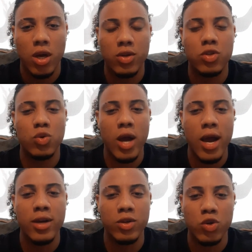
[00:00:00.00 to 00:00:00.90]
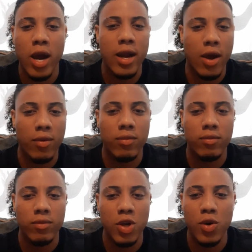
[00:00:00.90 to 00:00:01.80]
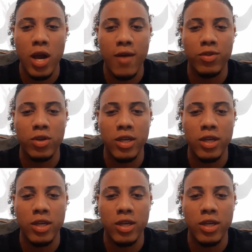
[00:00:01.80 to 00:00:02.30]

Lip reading: Try it out. You don't have to.